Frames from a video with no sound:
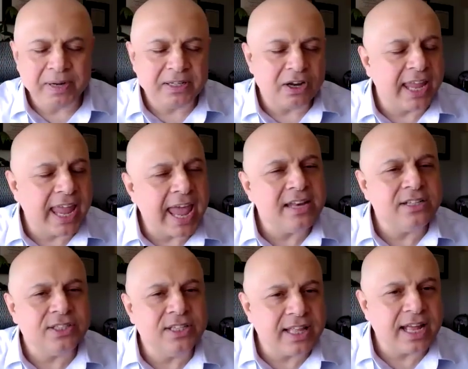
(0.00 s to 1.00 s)
but
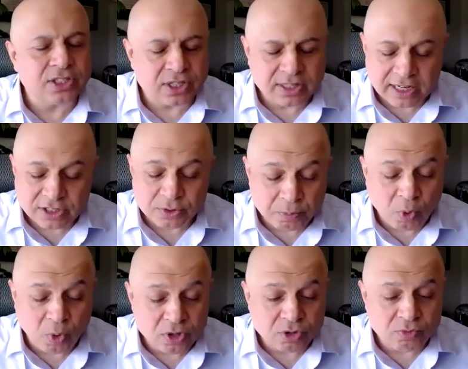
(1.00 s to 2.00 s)
again, see, that's
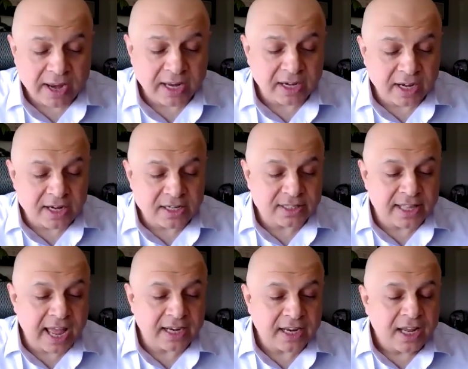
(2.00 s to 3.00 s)
important to recognize
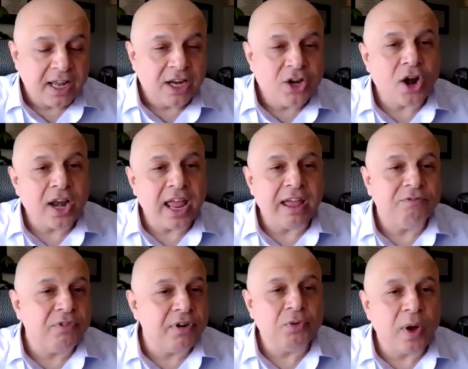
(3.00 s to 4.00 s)
that not
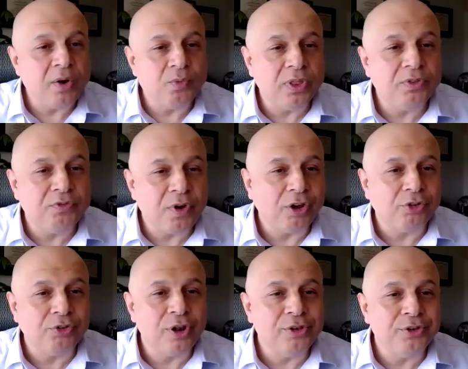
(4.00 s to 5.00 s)
everyone with
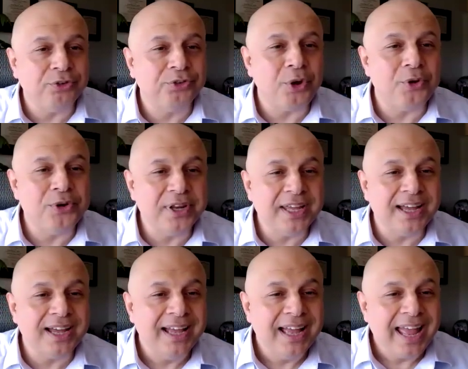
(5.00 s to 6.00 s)
functional
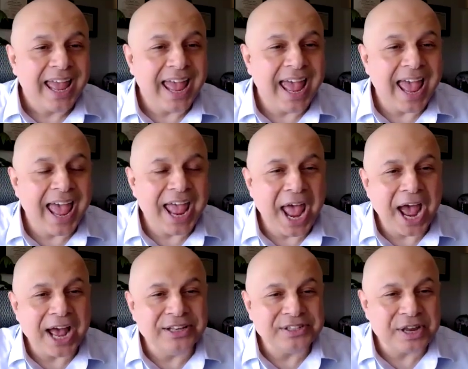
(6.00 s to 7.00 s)
dystonia
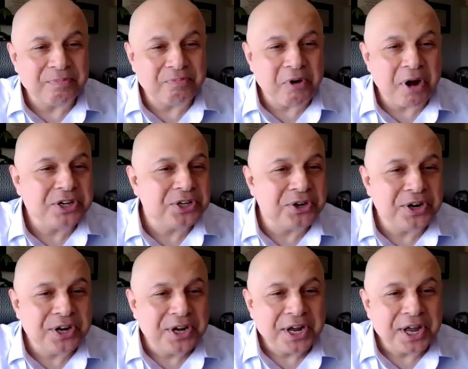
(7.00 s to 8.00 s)
has a
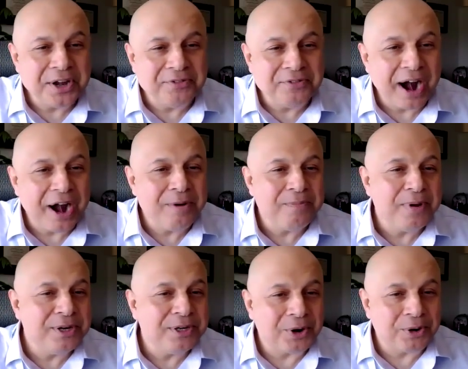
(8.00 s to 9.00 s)
pressured
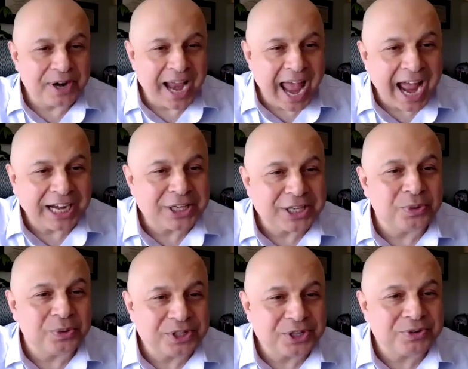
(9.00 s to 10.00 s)
environment or
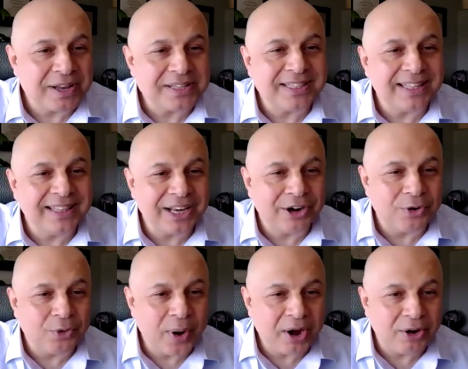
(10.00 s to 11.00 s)
actual stress that
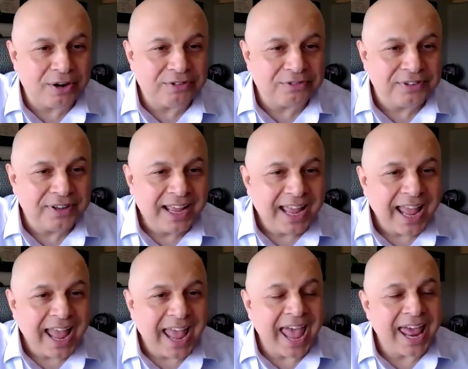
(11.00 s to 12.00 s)
they're aware of.
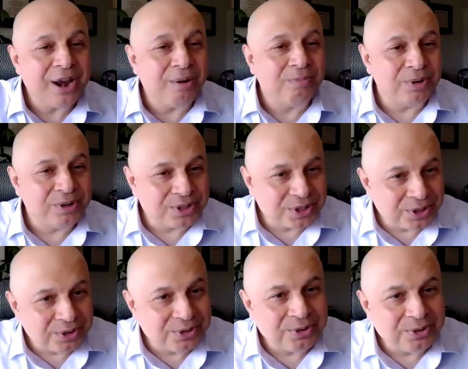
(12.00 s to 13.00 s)
And number
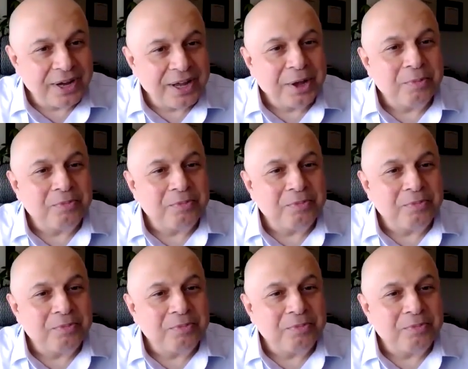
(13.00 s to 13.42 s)
two,